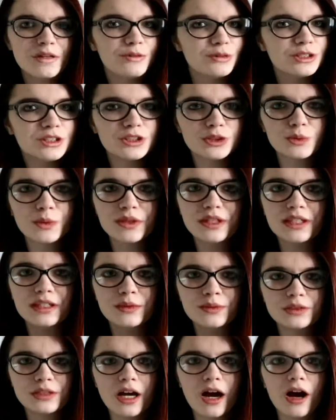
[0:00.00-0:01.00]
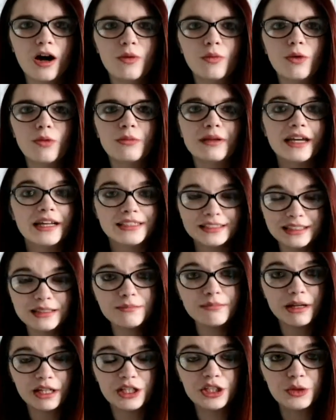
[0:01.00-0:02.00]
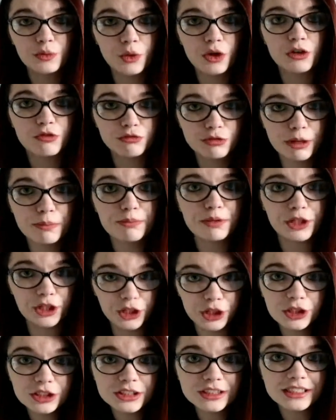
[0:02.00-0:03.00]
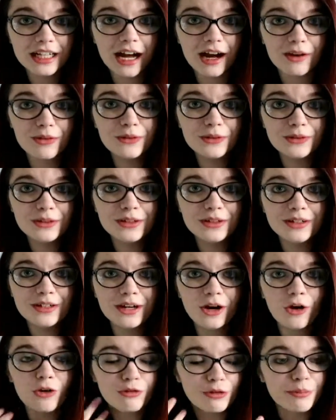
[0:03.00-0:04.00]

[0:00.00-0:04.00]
sweet, it was heartwarming. It didn't make you want to rip your guts out or